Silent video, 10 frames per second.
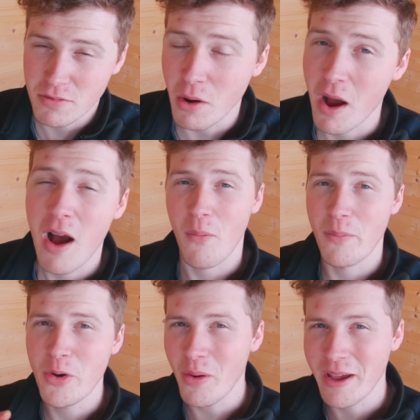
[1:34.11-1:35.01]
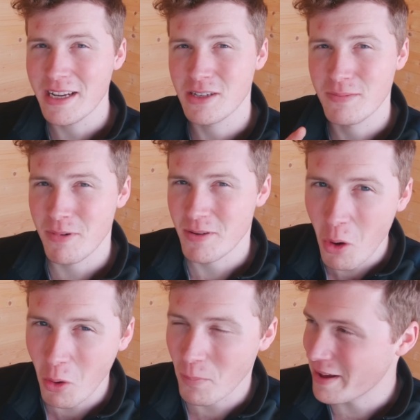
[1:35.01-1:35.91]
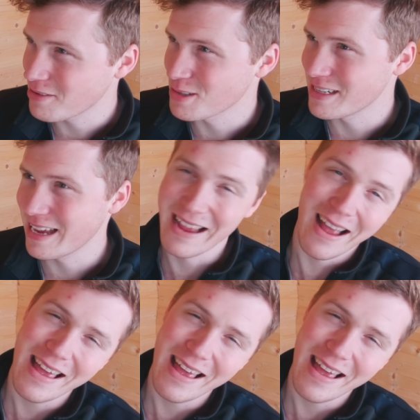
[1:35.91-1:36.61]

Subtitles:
No, I'm not here to knock Baikal today.